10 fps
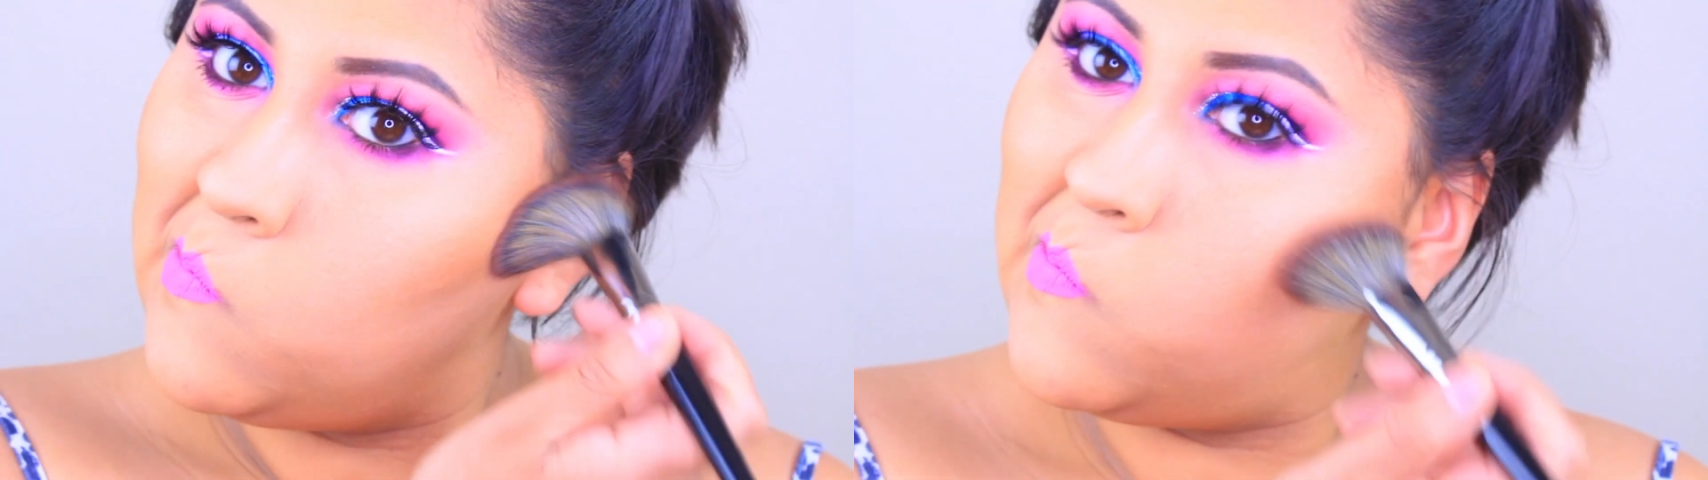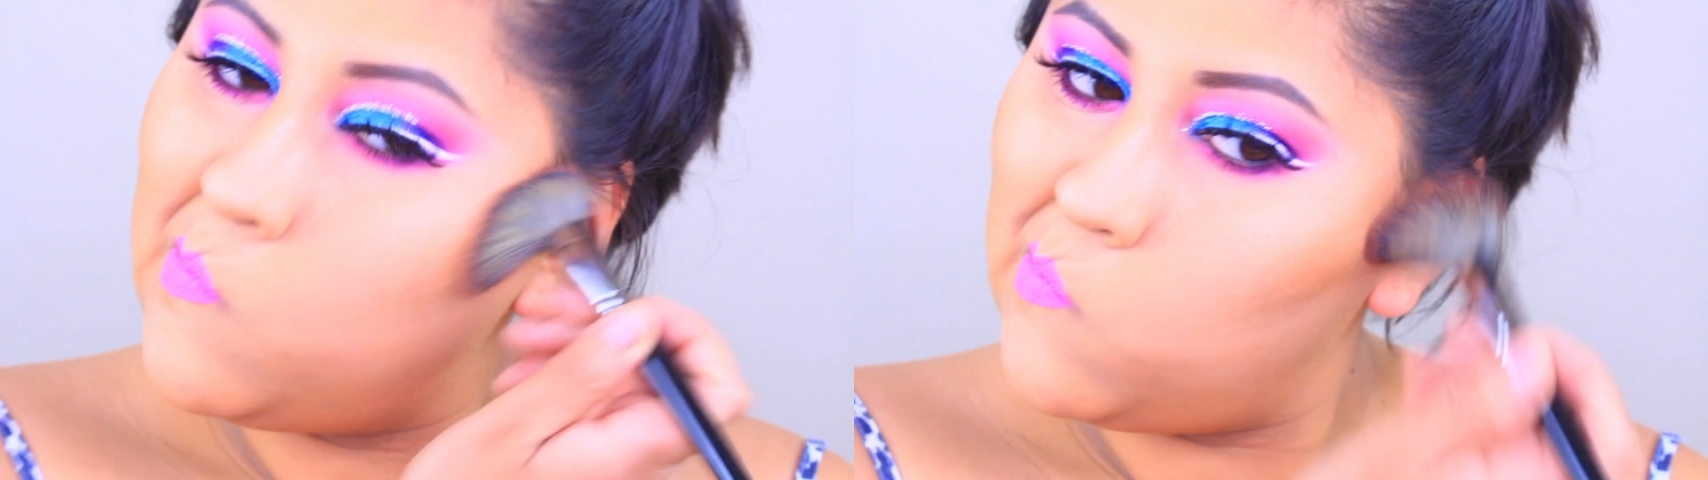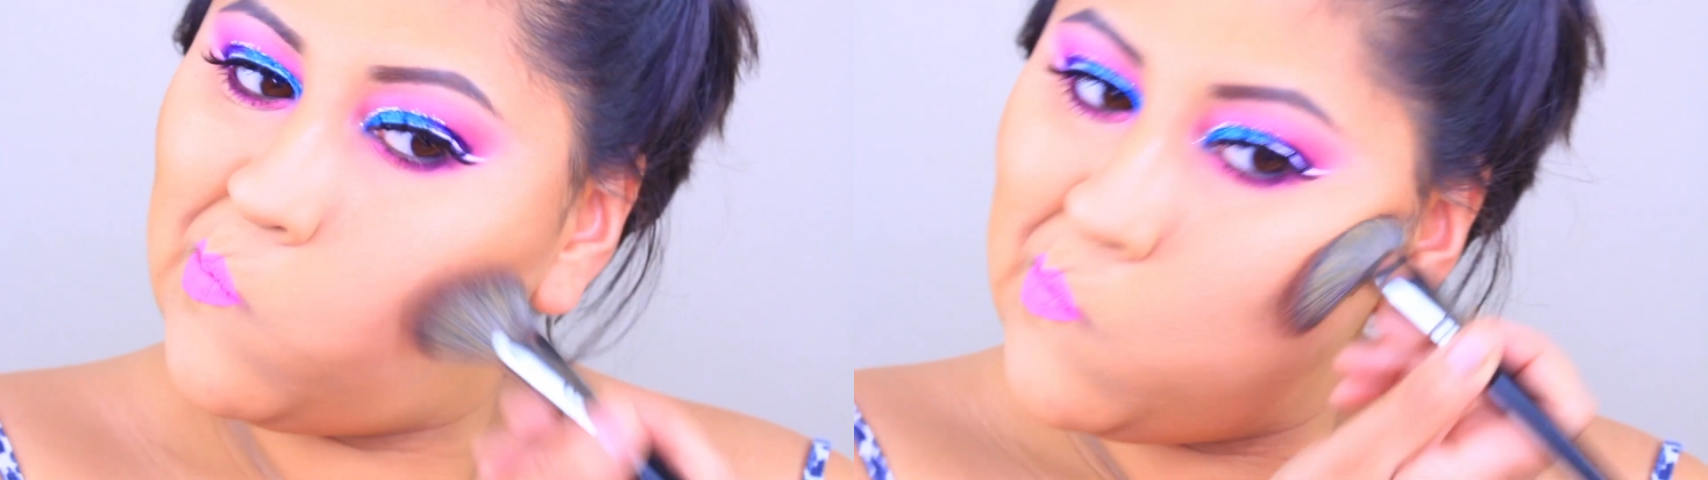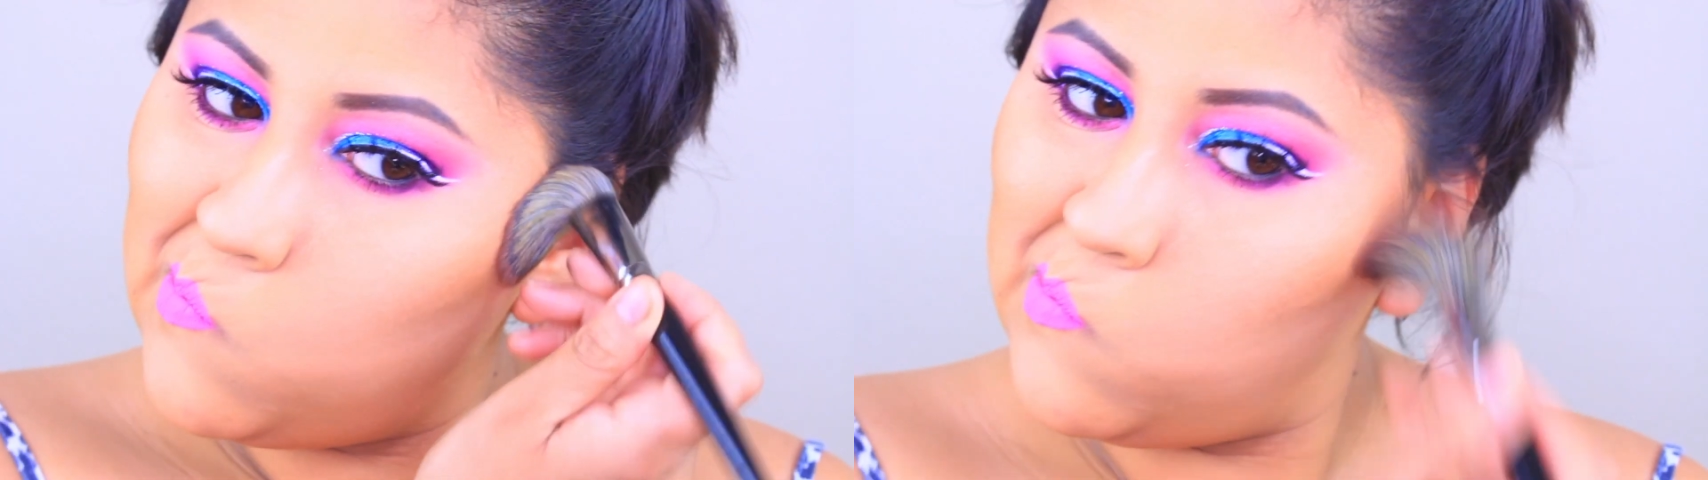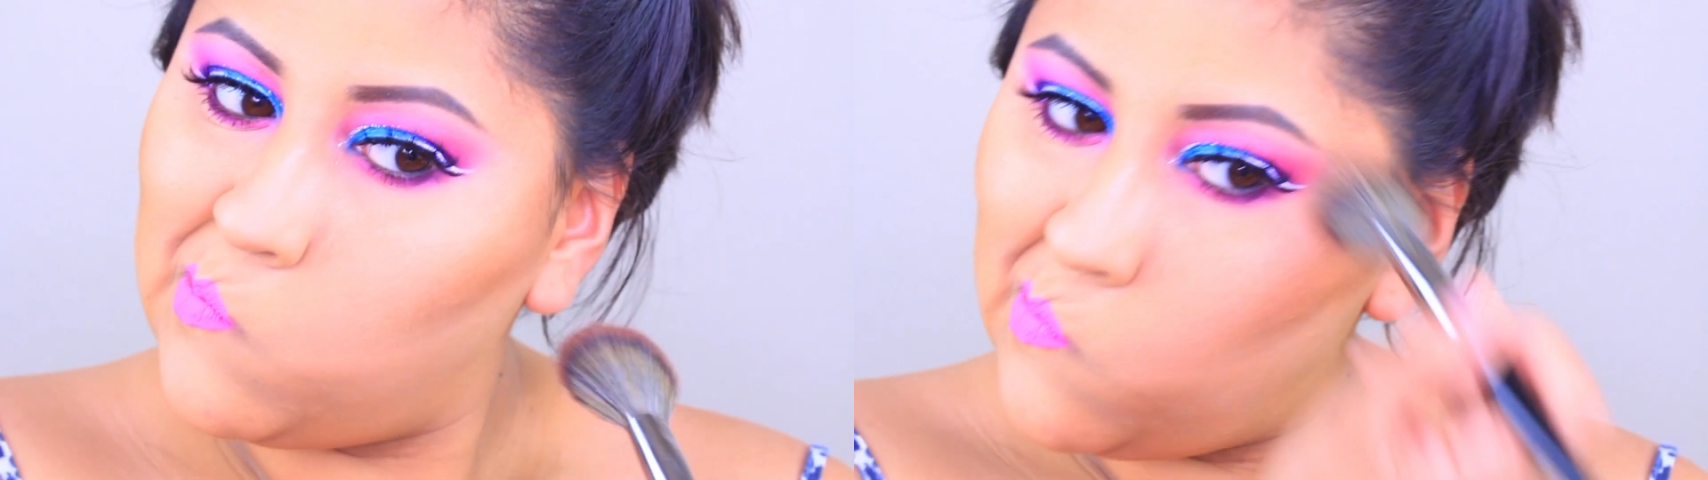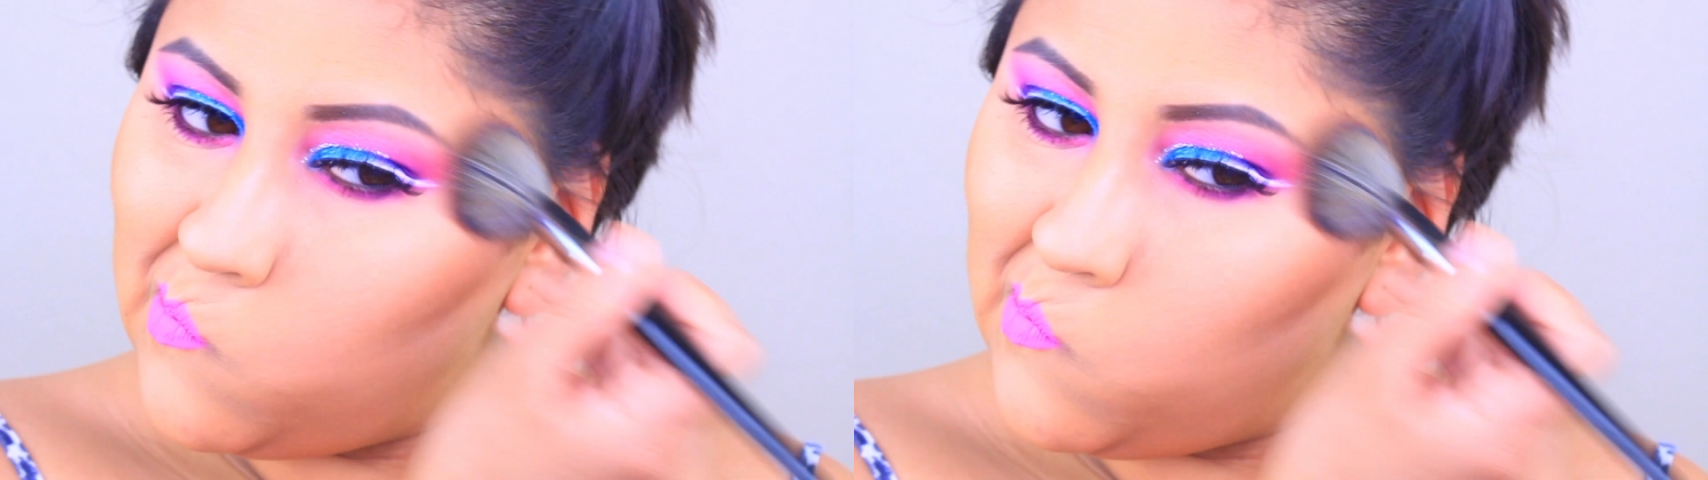in the sun,